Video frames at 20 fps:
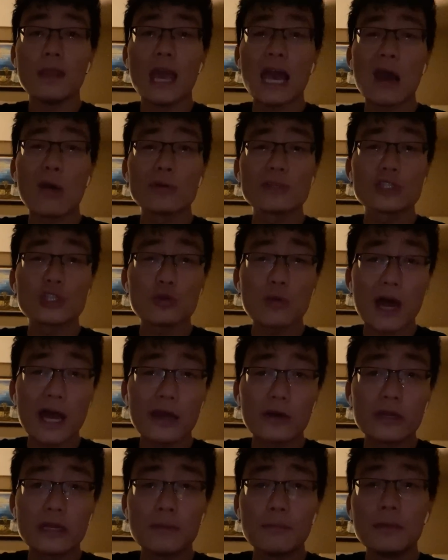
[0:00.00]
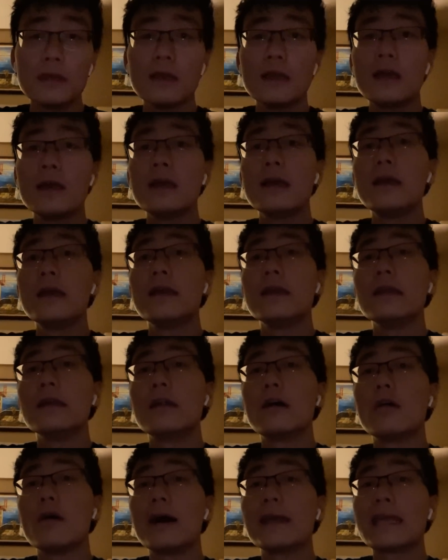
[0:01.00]
I wasn't too high on him. You
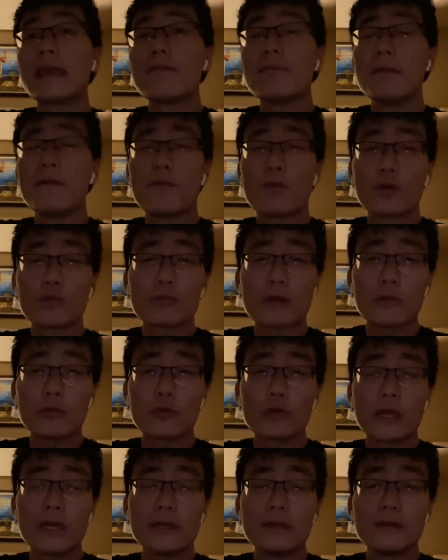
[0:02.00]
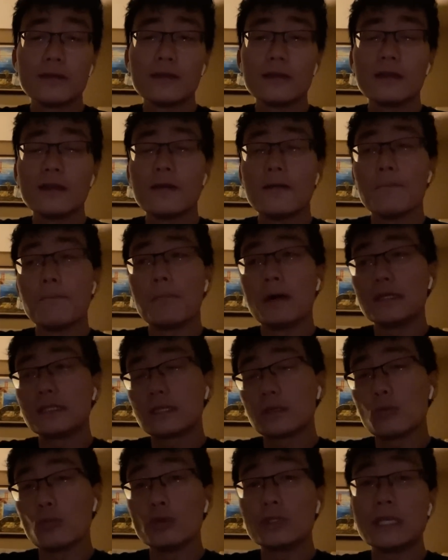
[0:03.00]
know, I gave him a 4th round grade, but
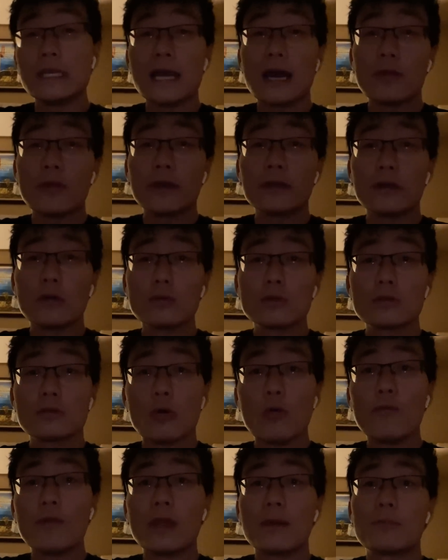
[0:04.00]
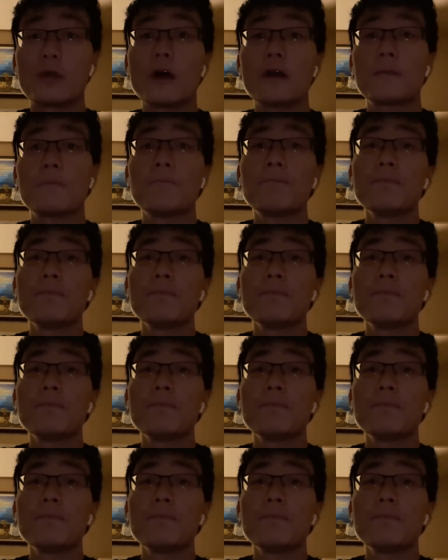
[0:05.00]
we'll see how that goes. Hopefully I'm wrong.